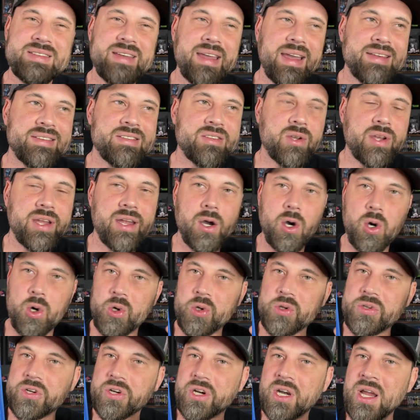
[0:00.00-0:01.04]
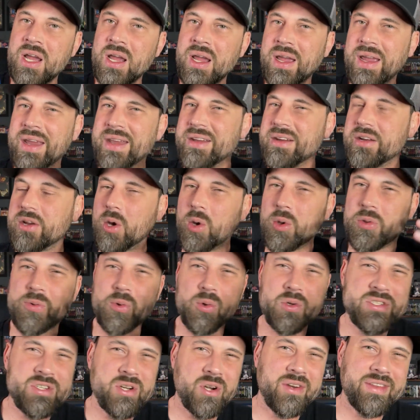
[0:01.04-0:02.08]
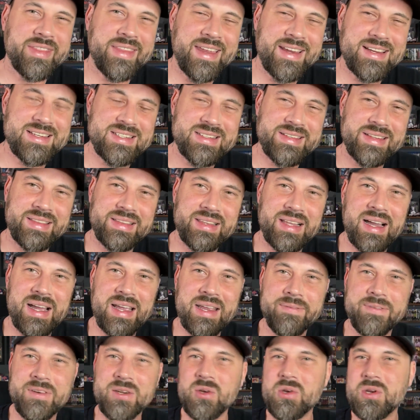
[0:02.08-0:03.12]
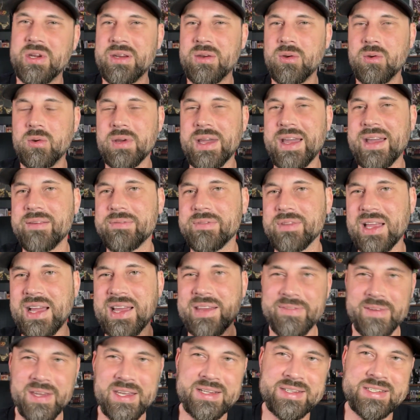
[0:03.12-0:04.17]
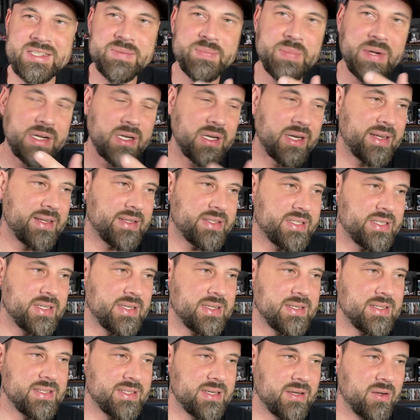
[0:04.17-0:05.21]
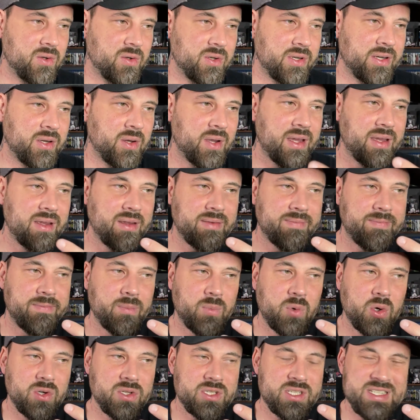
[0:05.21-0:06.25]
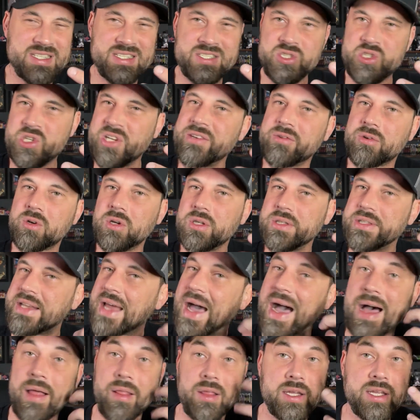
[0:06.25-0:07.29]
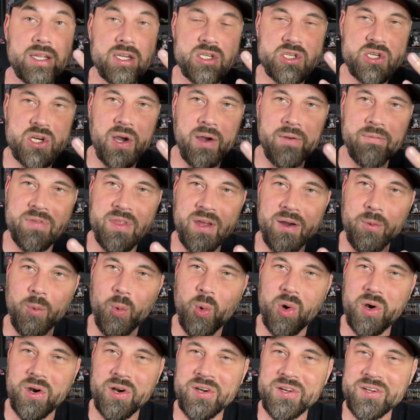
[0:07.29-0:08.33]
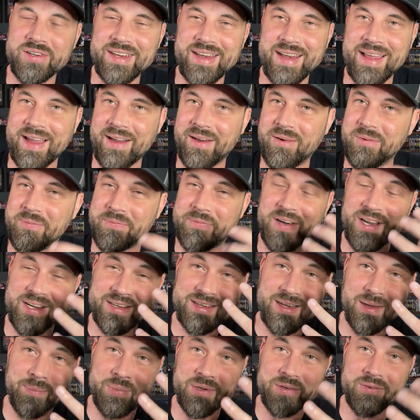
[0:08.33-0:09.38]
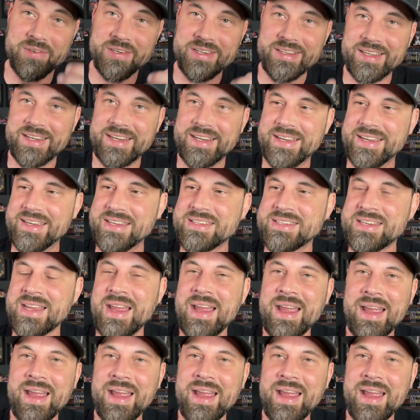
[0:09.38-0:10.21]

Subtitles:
you get older, you go through certain things in life, you have life experiences, you have more just general knowledge of the world and how fucked up it really is